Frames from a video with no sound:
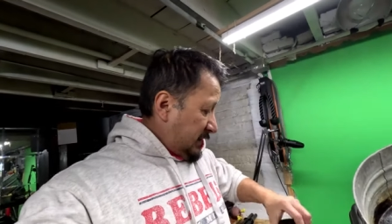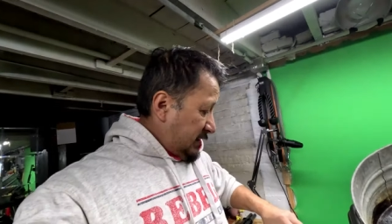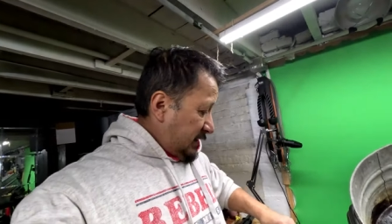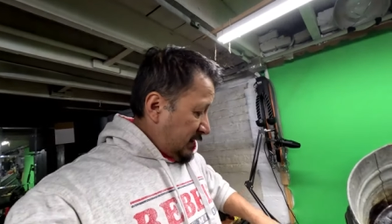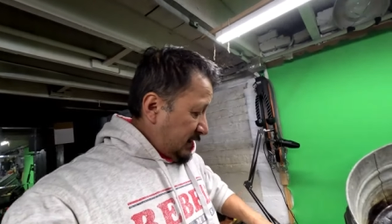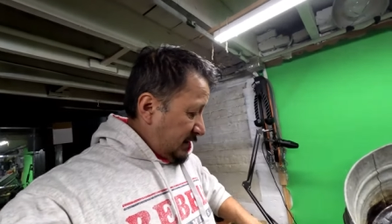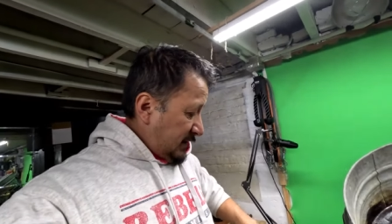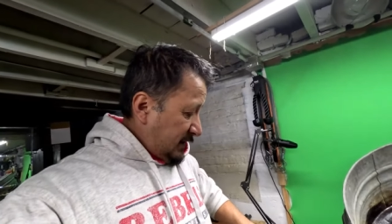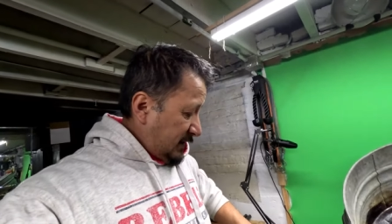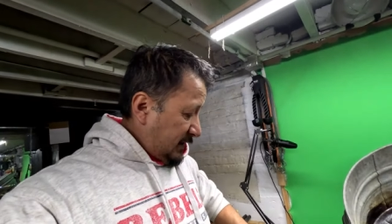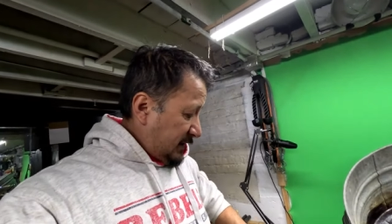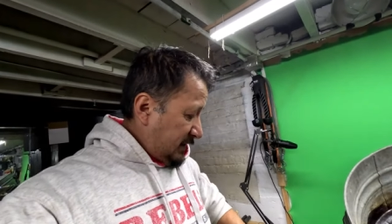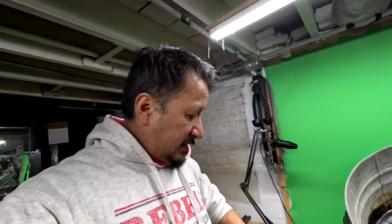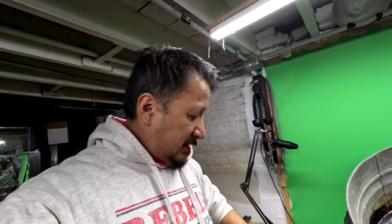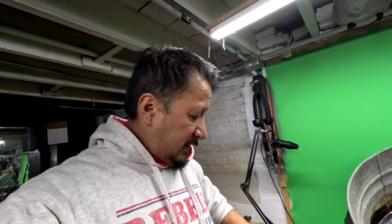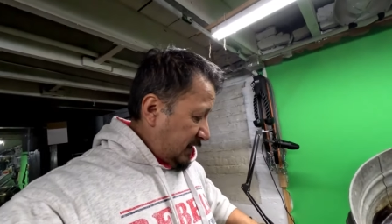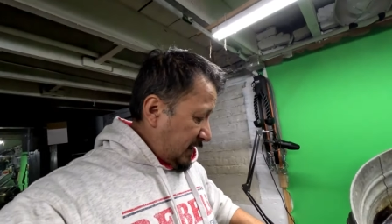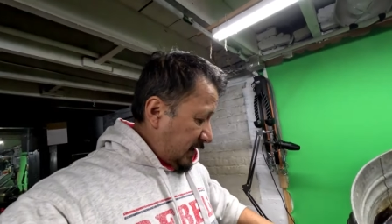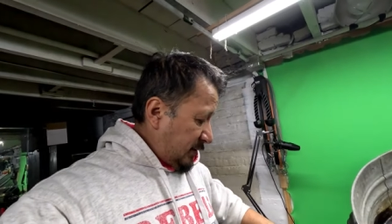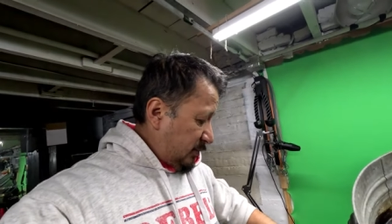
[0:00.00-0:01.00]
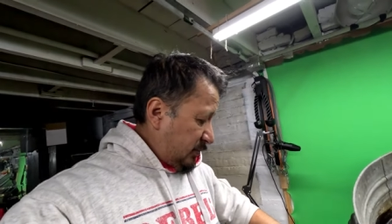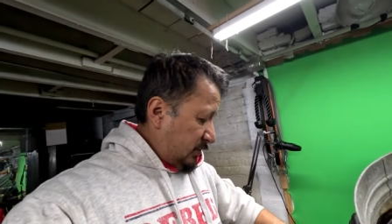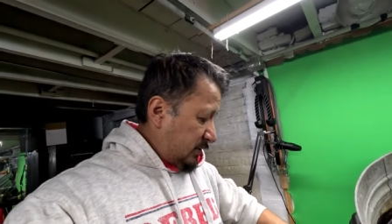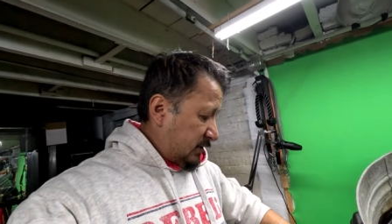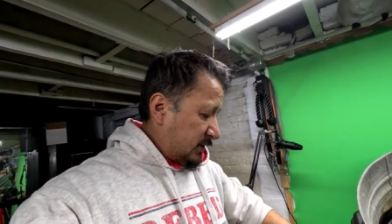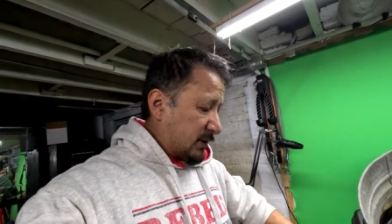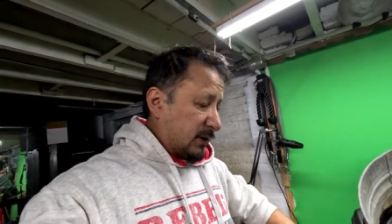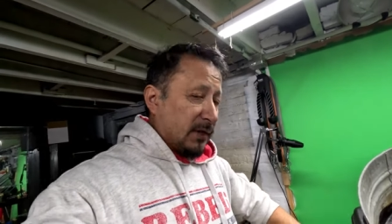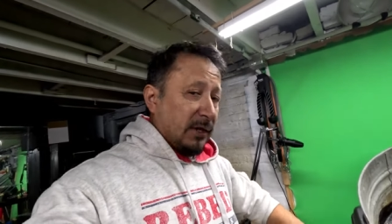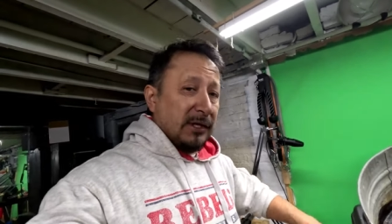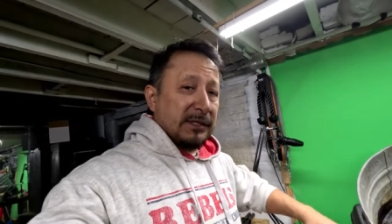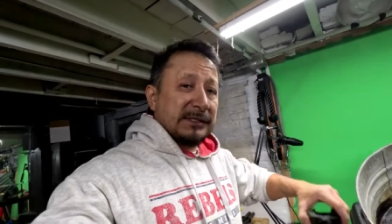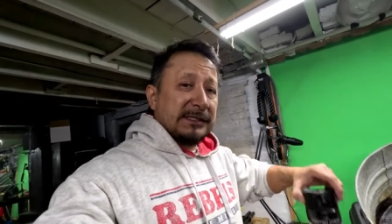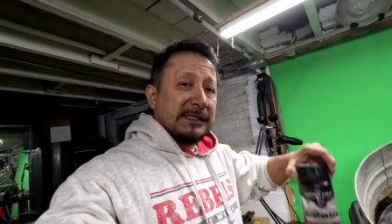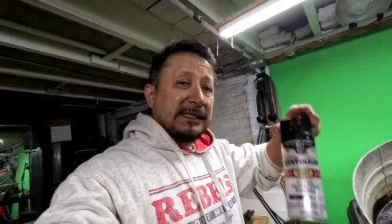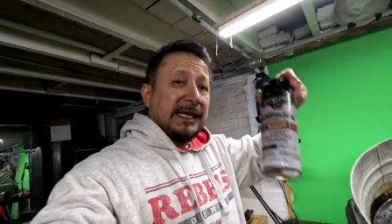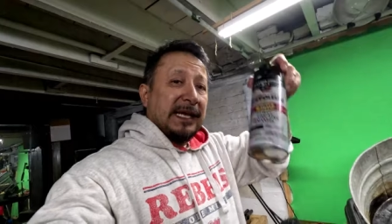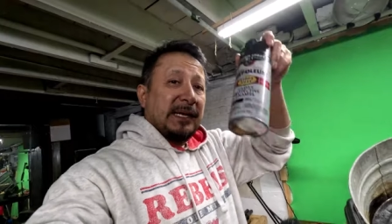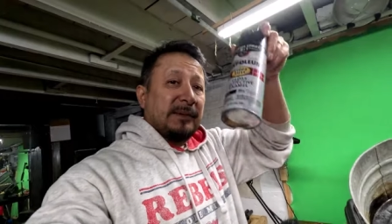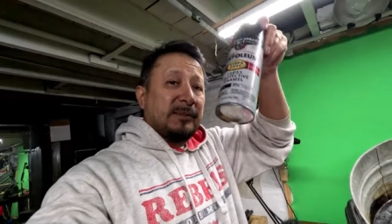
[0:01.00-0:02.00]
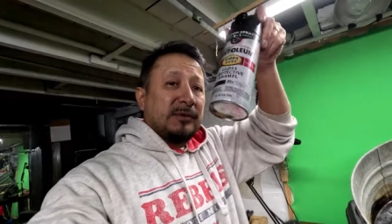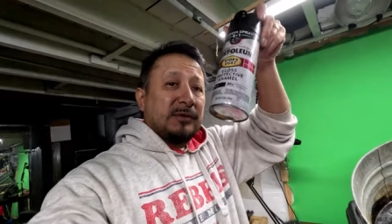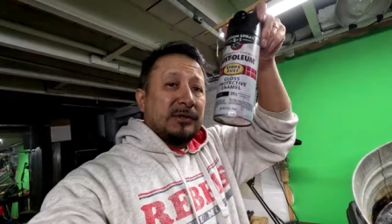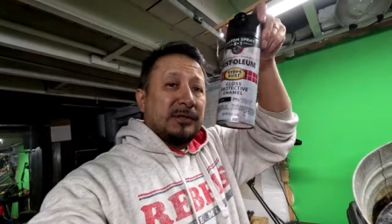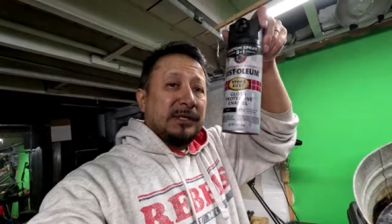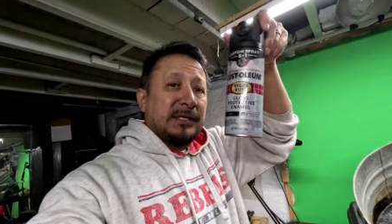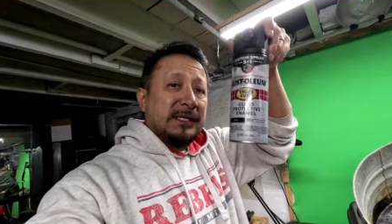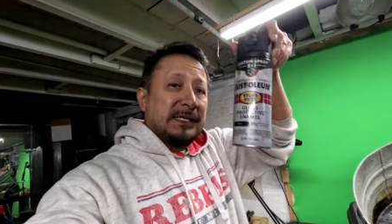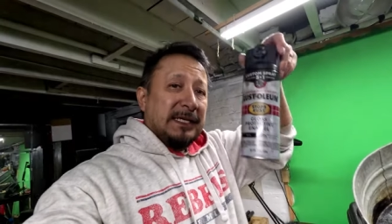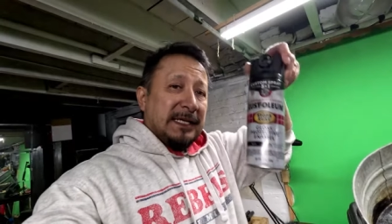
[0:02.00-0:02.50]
and then I put gloss enamel